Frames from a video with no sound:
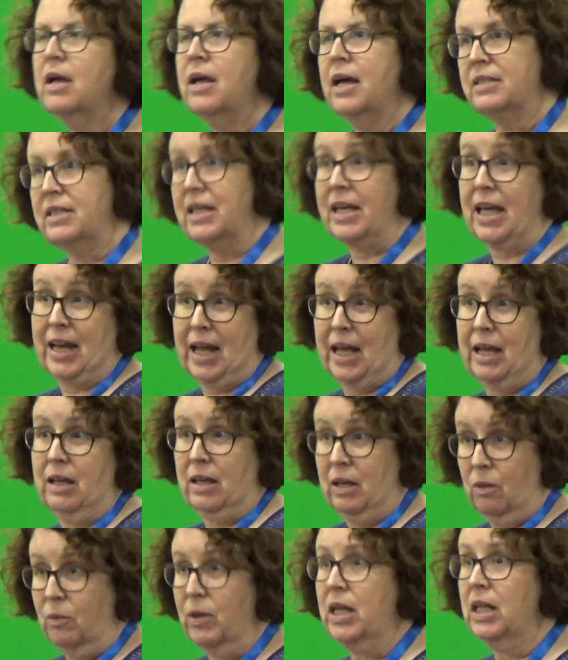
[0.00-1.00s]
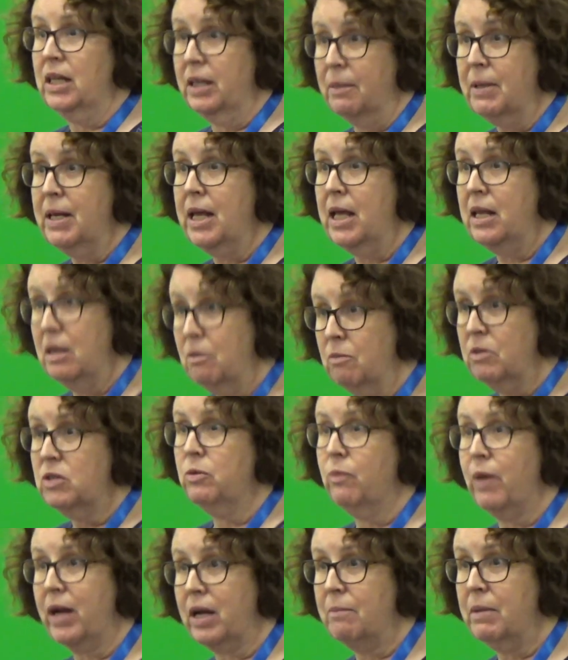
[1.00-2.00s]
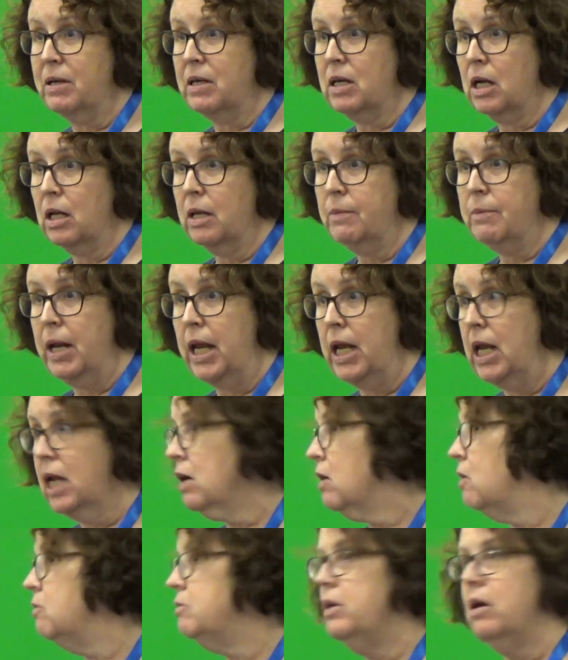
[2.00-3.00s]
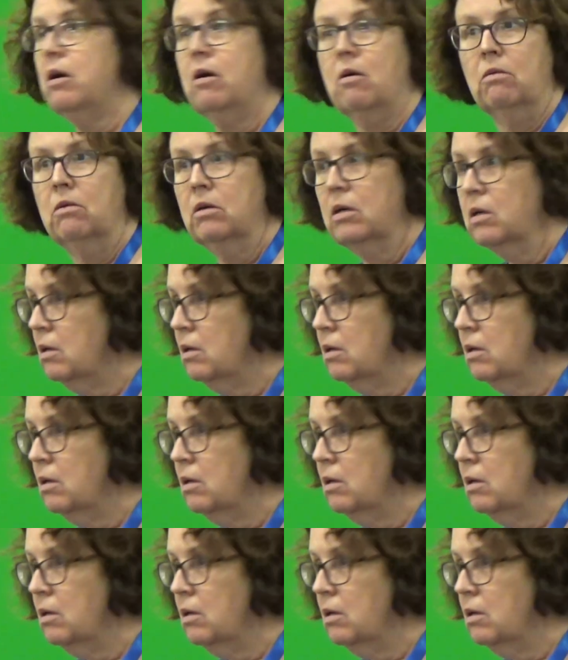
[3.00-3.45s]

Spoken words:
I said, can we eliminate it? Would you recommend eliminating it? Oh, no.